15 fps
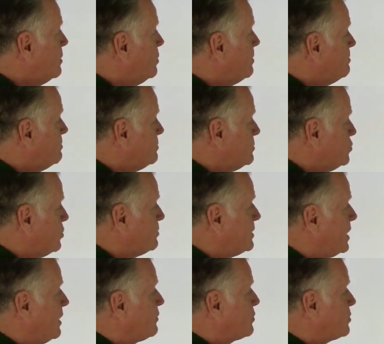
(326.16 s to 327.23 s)
Oop,
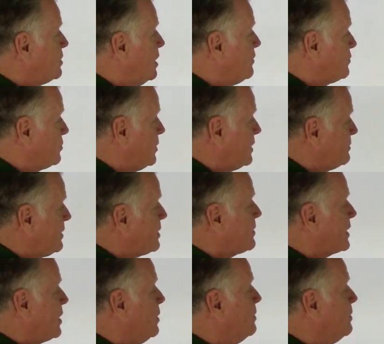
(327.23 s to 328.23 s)
the other way. There we